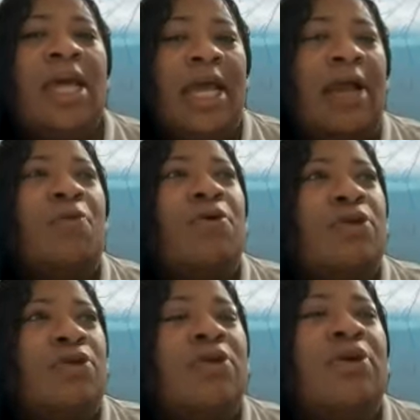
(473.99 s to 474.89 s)
And I want
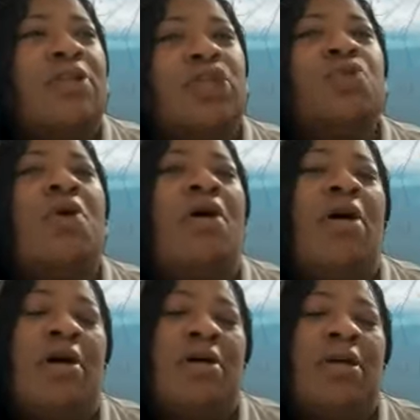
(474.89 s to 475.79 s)
you to know that you
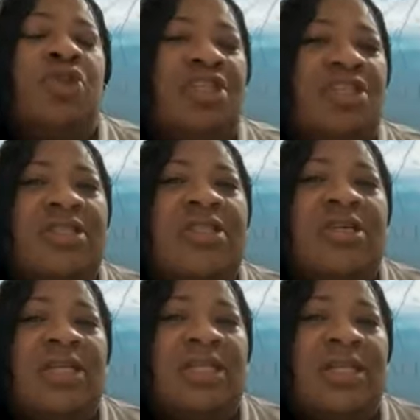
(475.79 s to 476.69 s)
are just as
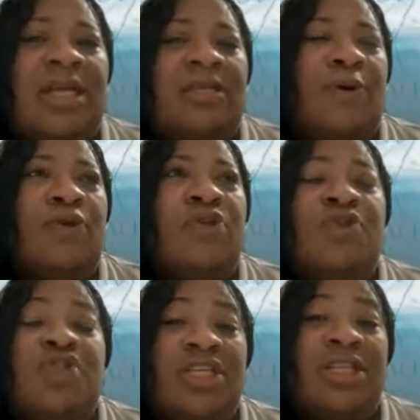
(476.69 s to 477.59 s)
good as the next person or
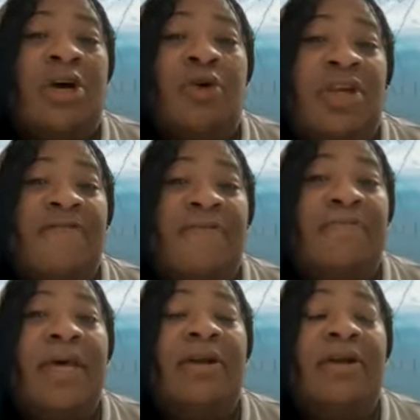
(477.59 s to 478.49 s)
just or even
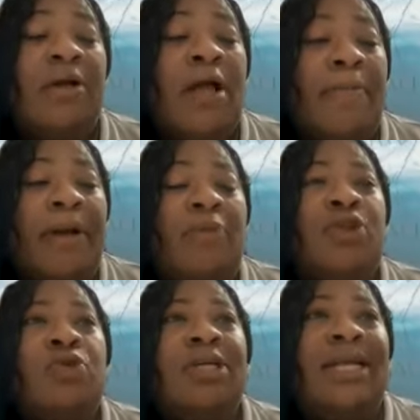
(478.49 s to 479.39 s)
better. But I
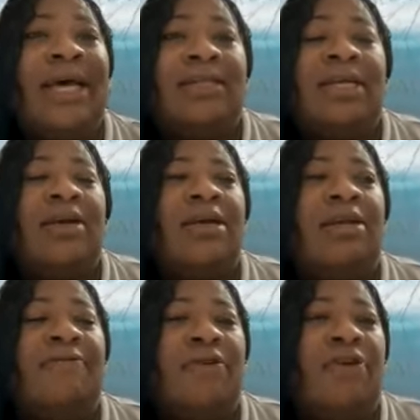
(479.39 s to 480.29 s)
want you to get out there
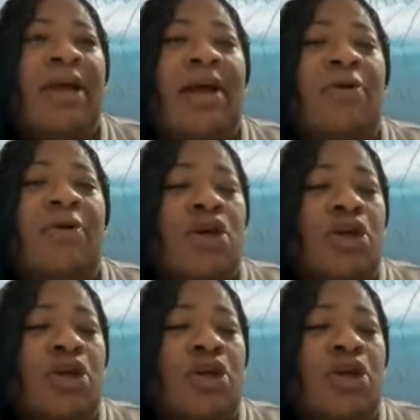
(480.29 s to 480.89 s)
and figure out